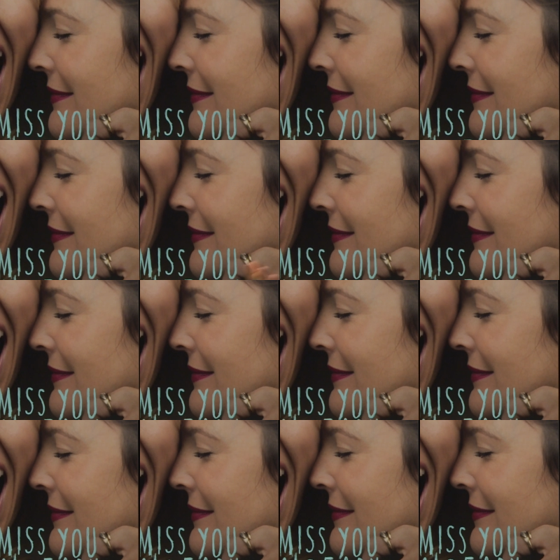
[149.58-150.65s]

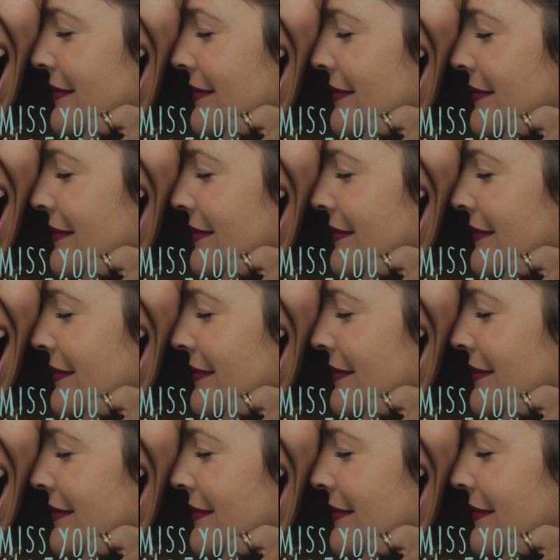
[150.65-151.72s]

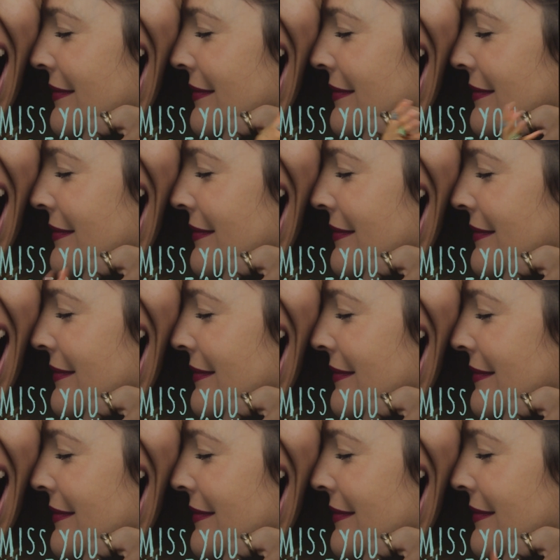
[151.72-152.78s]

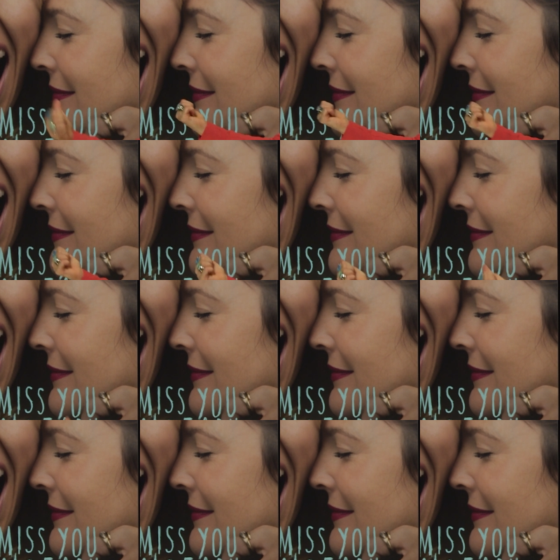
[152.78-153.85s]

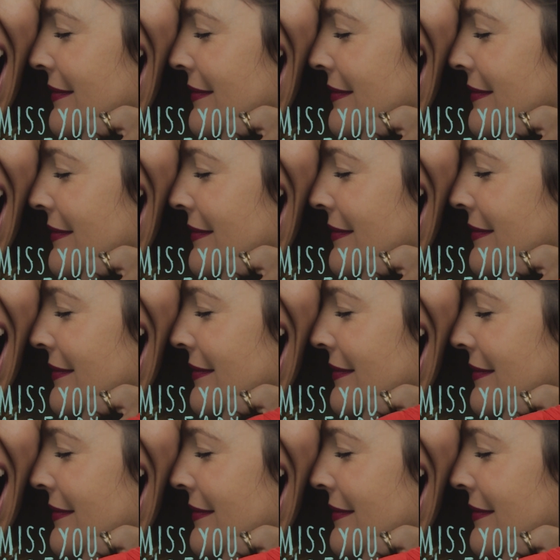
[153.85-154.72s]
(silent)